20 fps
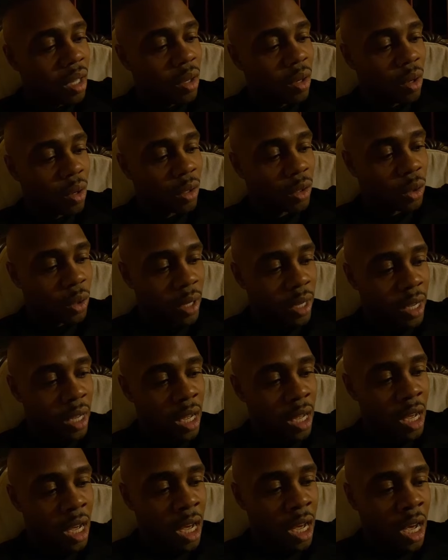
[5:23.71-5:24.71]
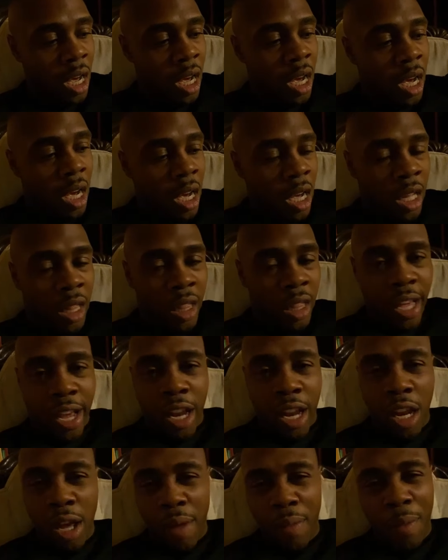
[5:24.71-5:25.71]
You know, so they
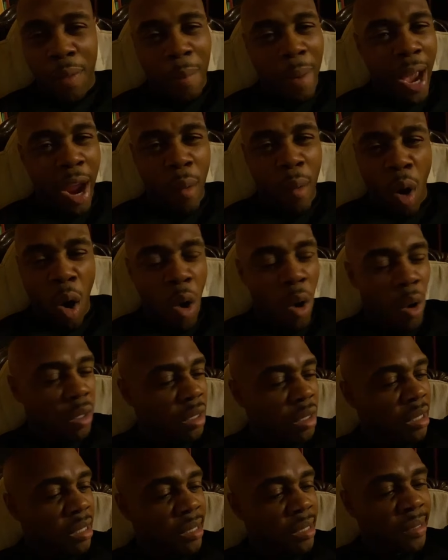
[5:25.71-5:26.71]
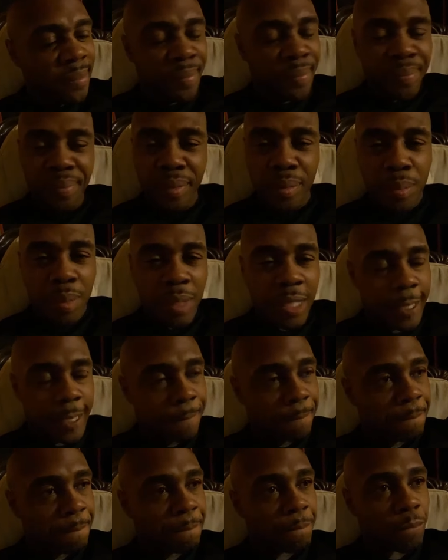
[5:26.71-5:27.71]
clear up the main roads. But
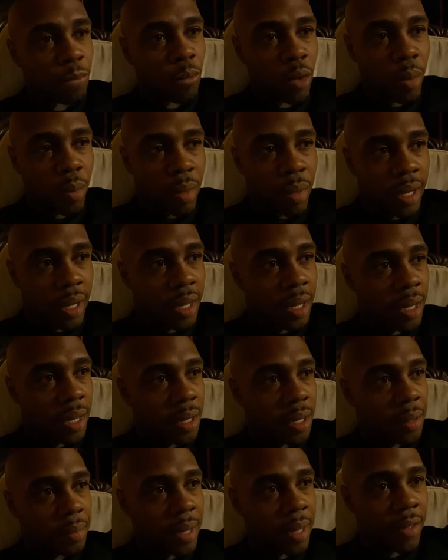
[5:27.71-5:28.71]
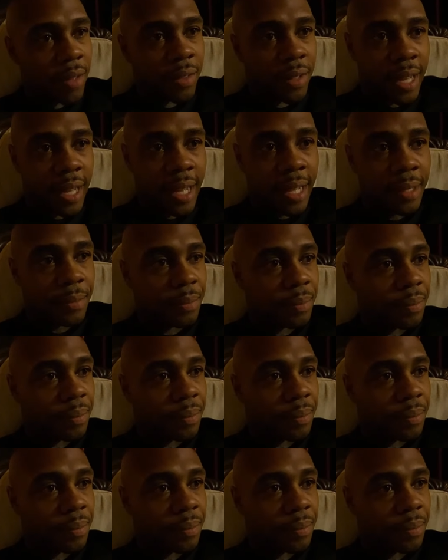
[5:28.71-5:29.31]
after that,